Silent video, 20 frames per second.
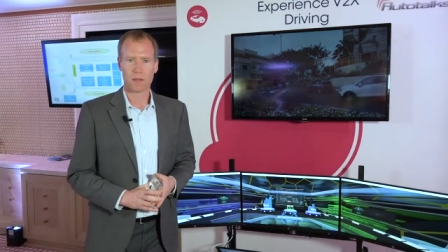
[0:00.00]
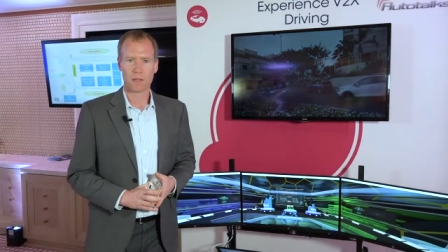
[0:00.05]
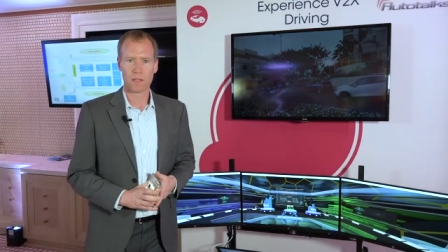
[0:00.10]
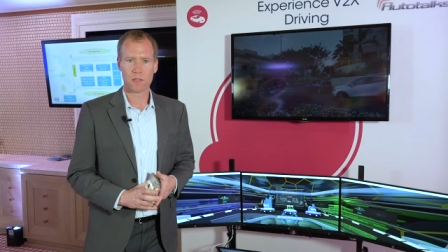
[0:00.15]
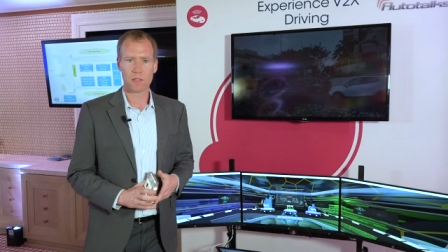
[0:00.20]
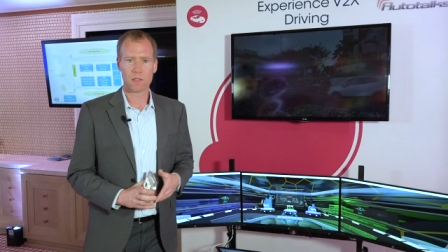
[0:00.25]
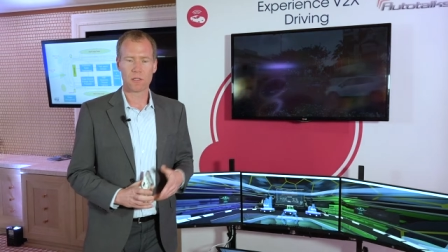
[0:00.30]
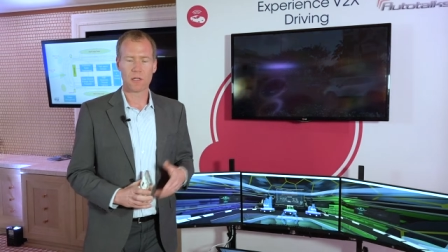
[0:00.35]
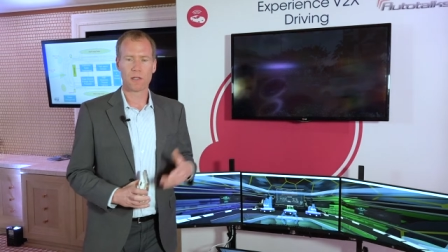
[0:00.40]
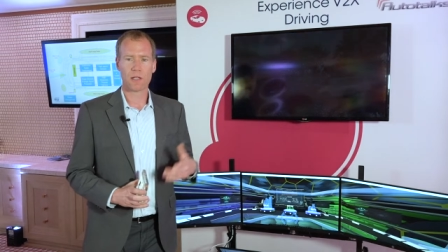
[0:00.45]

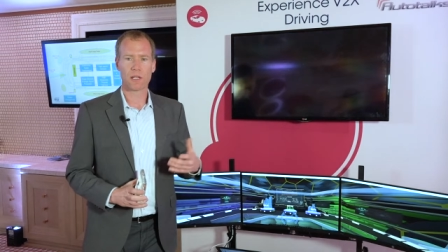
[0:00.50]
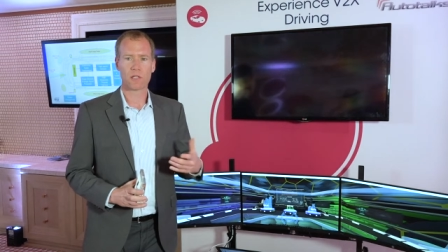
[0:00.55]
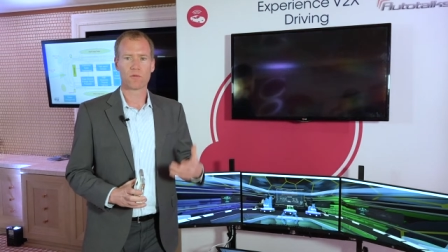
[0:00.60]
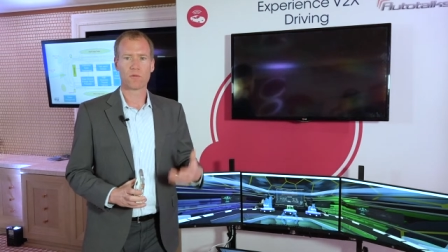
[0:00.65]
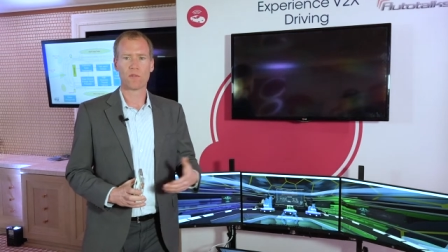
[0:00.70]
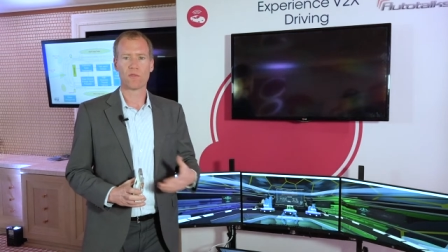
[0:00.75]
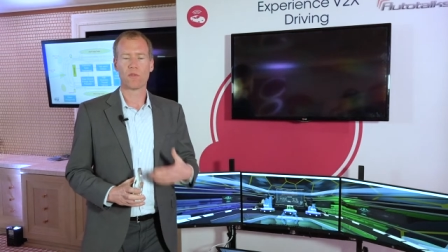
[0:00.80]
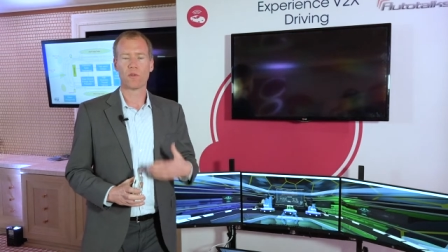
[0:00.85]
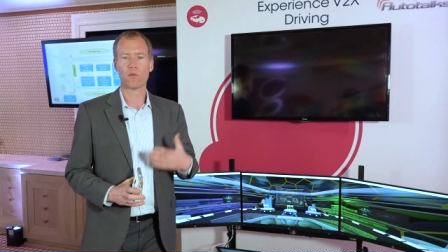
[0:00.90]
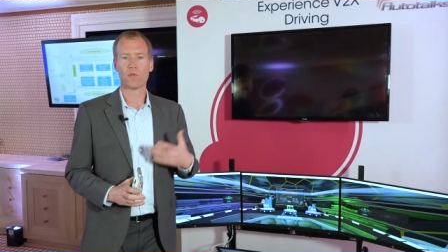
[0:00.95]
This is the
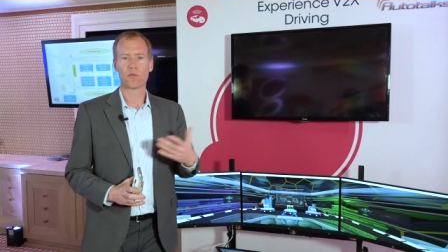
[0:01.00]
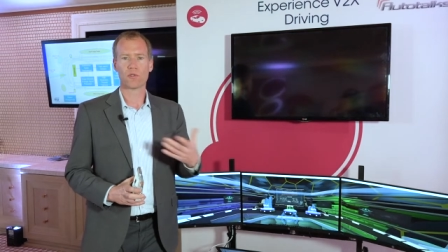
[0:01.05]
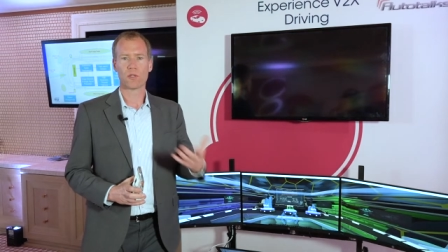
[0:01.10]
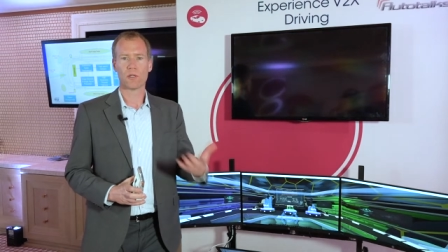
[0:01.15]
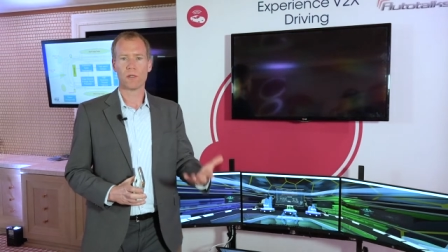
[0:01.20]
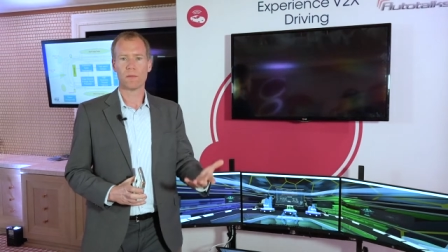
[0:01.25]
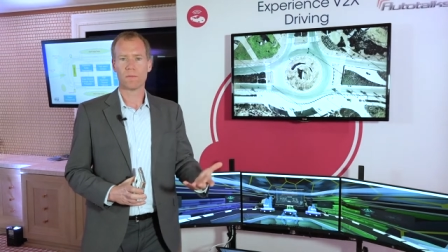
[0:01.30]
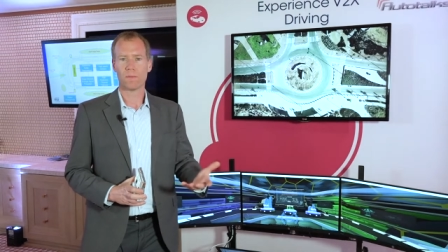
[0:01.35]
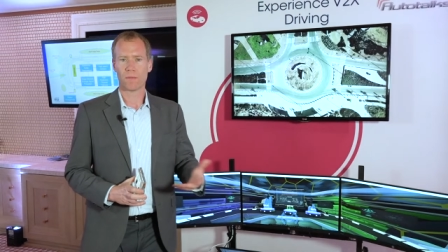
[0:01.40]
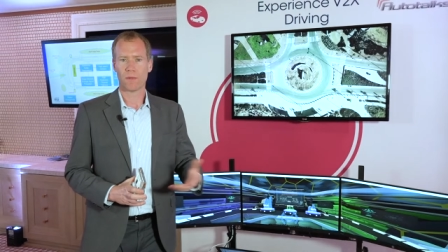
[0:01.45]
next
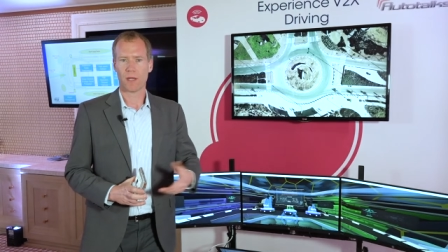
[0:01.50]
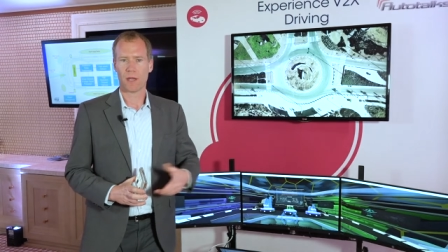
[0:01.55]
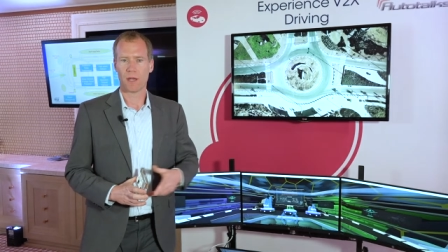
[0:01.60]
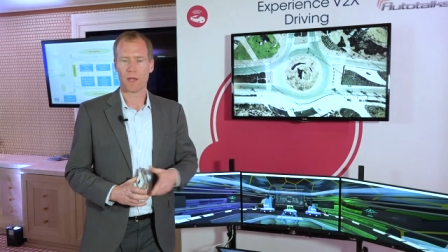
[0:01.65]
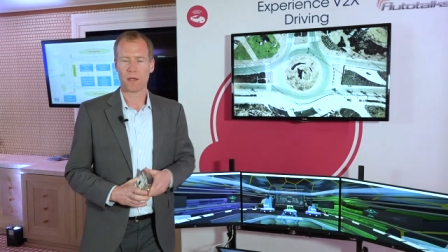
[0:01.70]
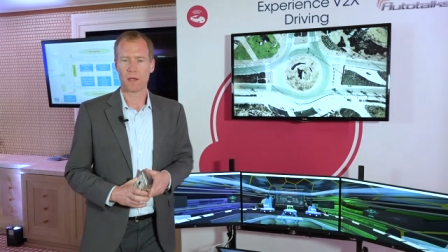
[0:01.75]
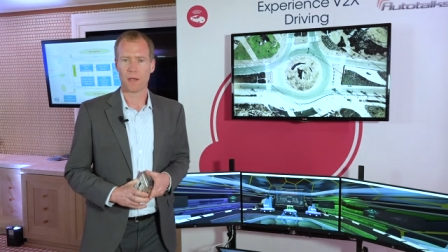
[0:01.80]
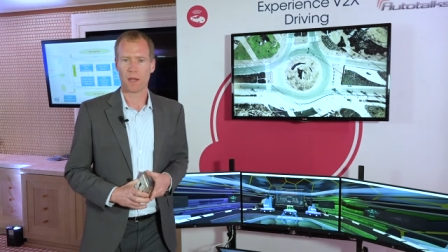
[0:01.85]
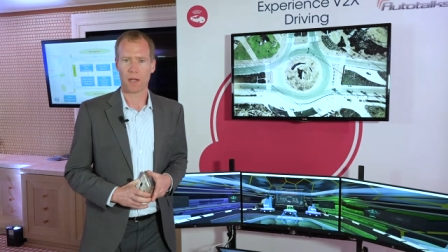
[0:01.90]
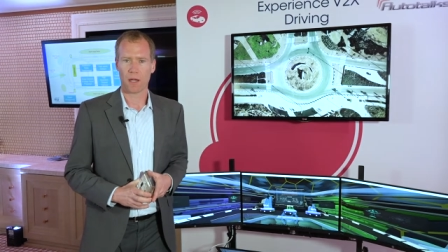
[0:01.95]
revolution
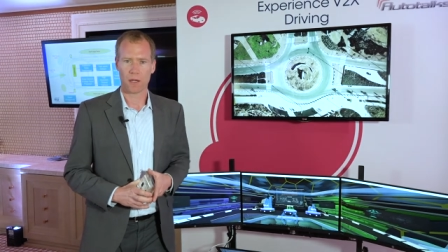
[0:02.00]
in,